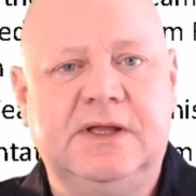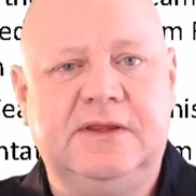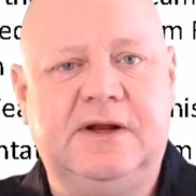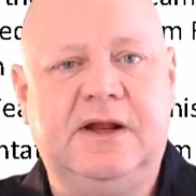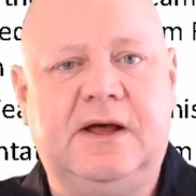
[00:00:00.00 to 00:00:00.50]

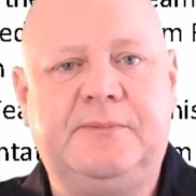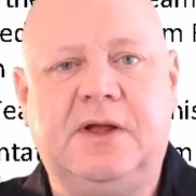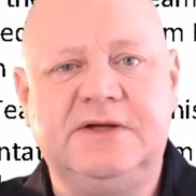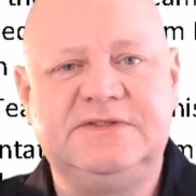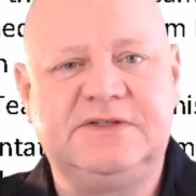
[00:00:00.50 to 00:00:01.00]
that it
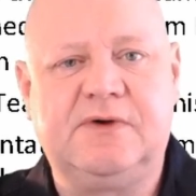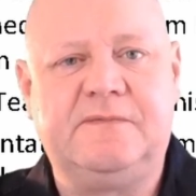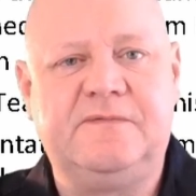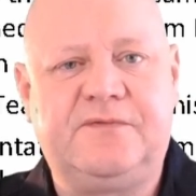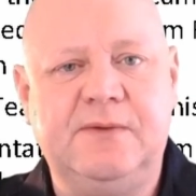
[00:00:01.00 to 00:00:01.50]
applies the
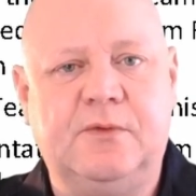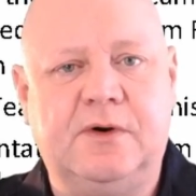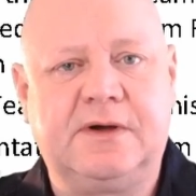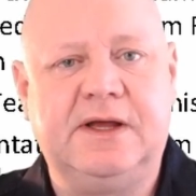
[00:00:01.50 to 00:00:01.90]
Scrum framework